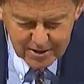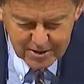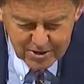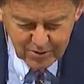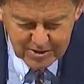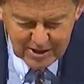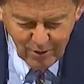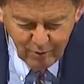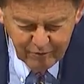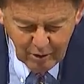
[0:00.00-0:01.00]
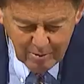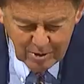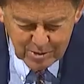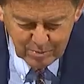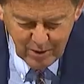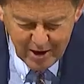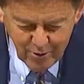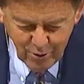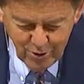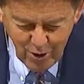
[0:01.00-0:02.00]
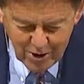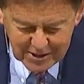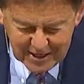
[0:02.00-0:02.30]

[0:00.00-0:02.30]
So it's the old farmer's prayer Oh God,